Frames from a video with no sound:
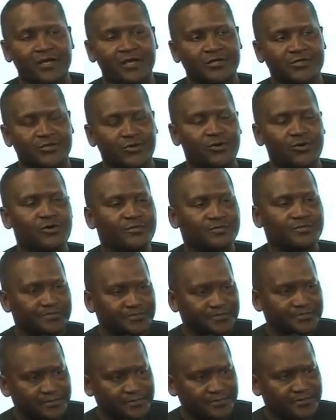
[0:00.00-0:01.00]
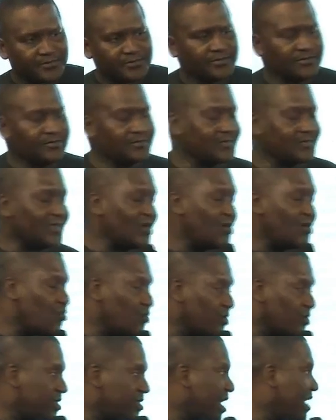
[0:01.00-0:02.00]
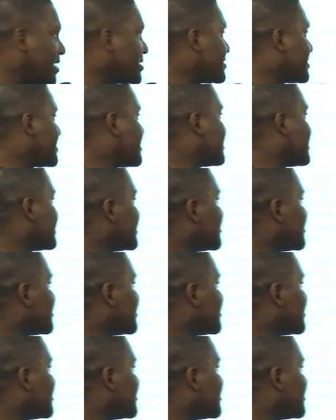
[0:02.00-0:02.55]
So, with that,